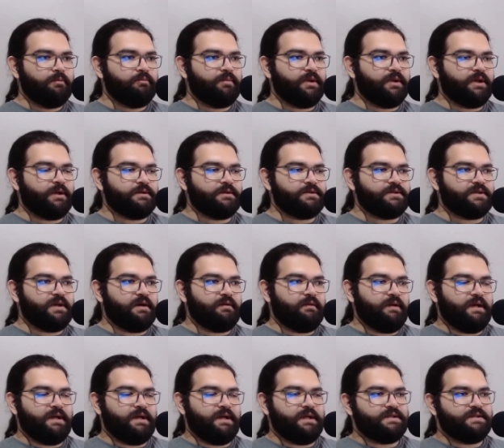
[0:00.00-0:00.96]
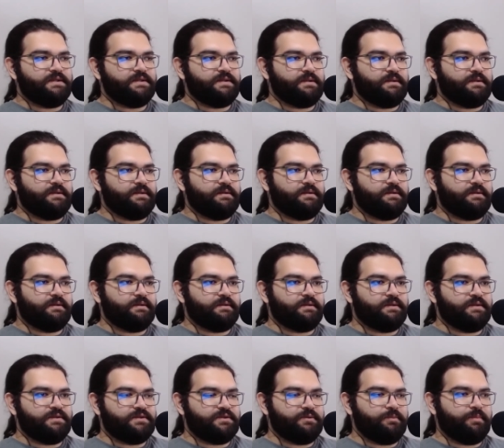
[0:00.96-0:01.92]
because now Eric is
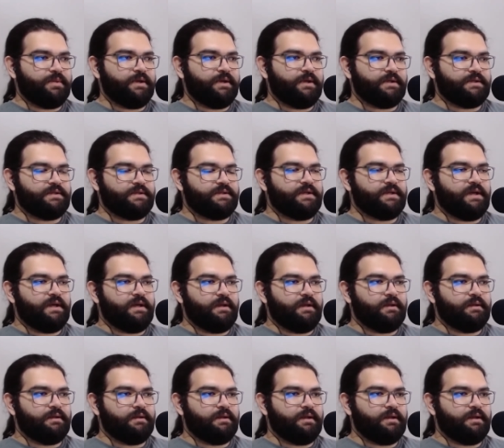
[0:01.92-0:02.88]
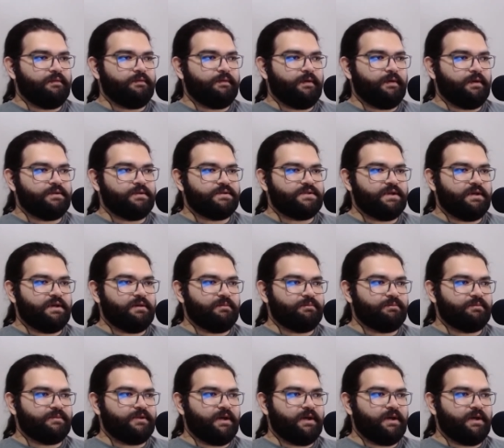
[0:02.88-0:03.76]
disappearance and they found some